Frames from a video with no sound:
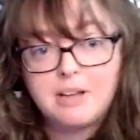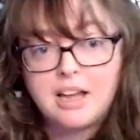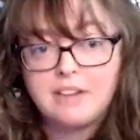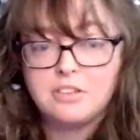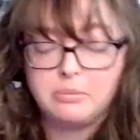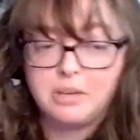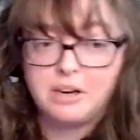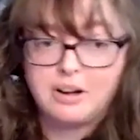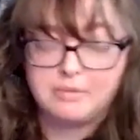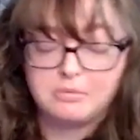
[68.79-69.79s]
kind of jumping
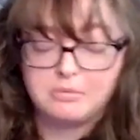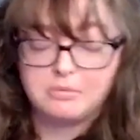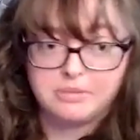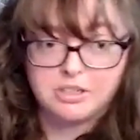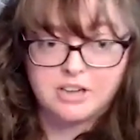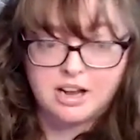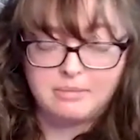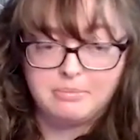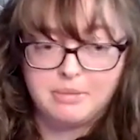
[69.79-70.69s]
around from job to job,